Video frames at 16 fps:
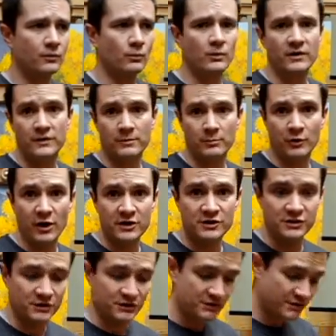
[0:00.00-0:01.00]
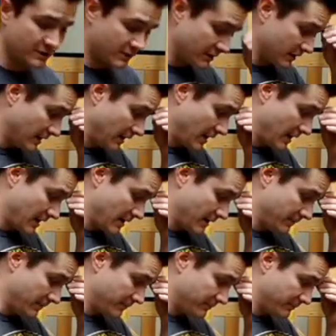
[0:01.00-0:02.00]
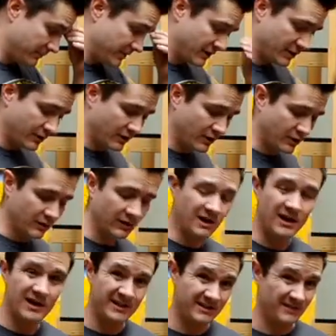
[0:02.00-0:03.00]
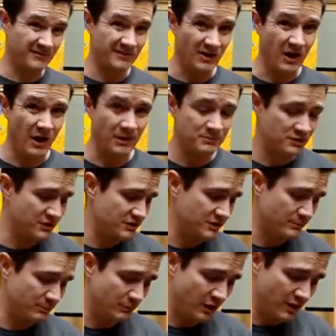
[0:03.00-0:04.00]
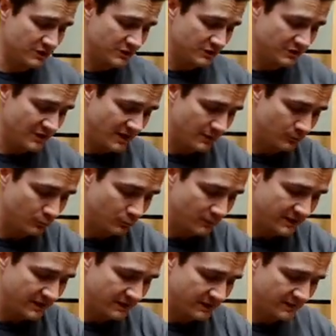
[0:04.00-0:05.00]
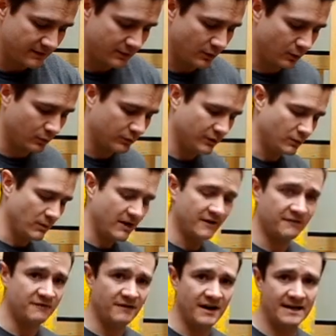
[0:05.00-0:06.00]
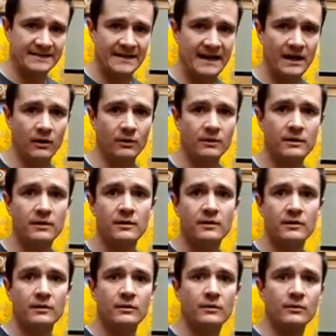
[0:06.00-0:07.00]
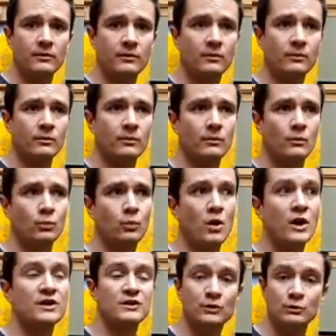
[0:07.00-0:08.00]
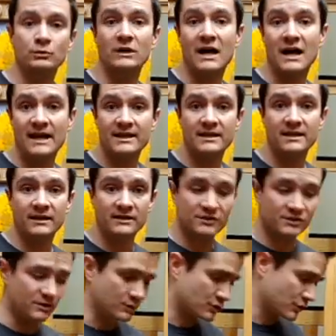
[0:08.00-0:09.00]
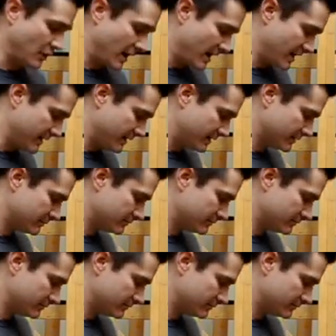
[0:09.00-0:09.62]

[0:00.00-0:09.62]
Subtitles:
with brushes. There are a lot of different options in brushes, and really the only way to find out what you like is to try